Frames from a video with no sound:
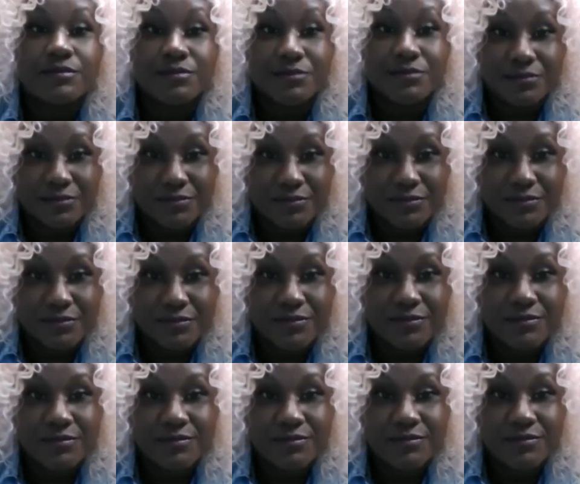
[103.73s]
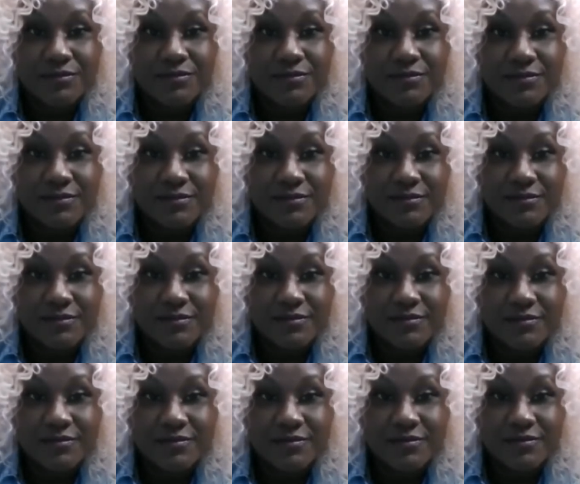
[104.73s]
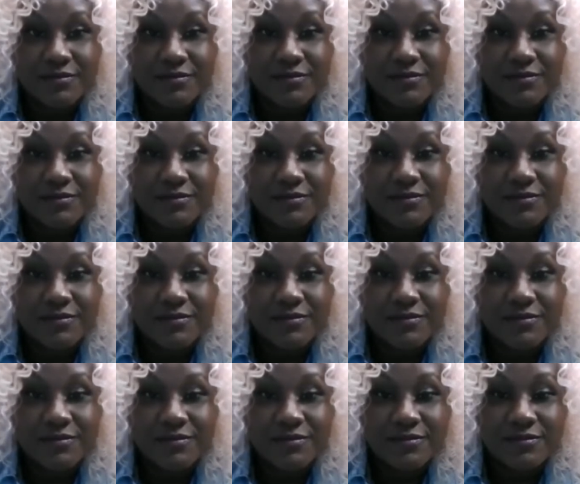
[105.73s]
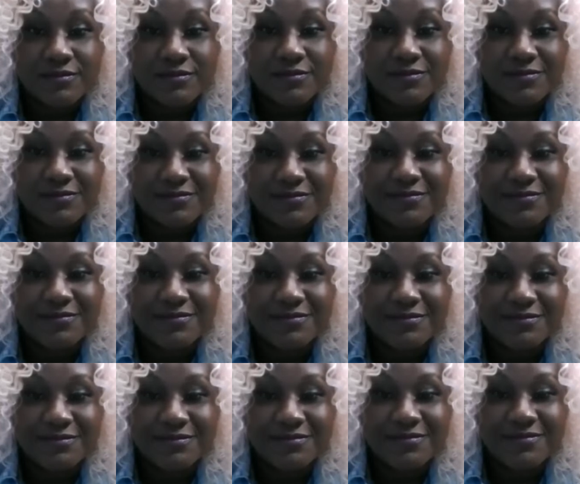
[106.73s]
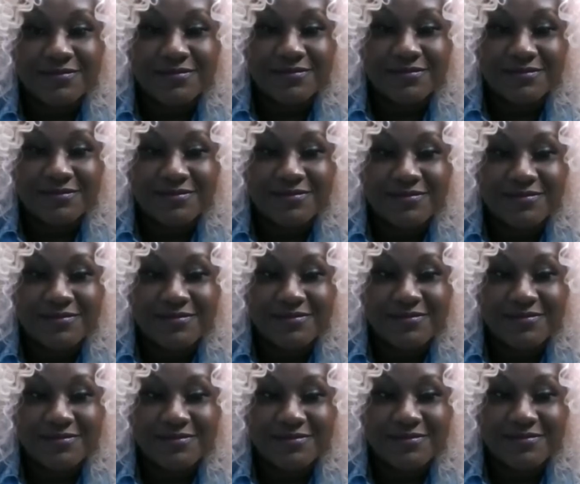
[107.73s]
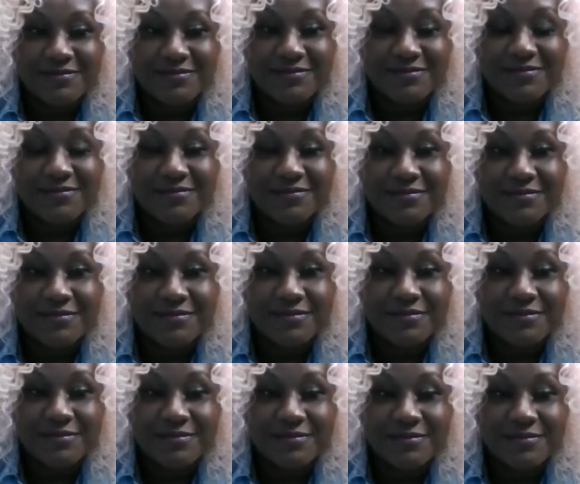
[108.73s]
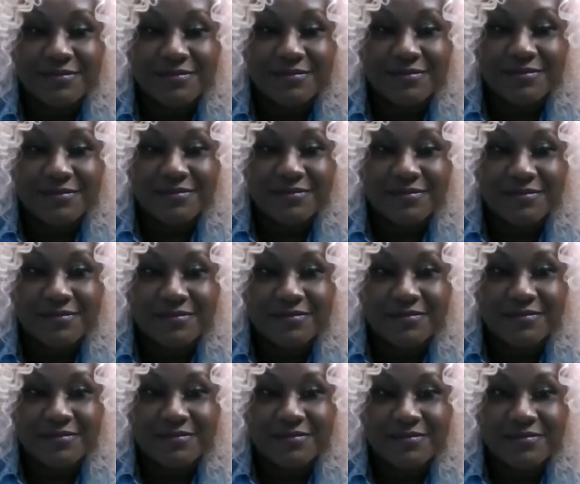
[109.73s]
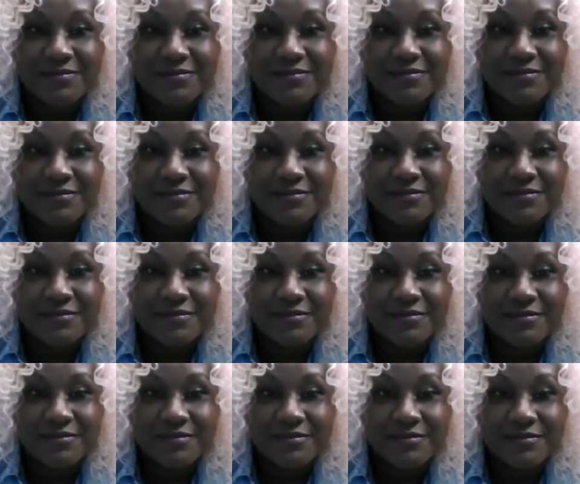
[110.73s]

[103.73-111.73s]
(not speaking)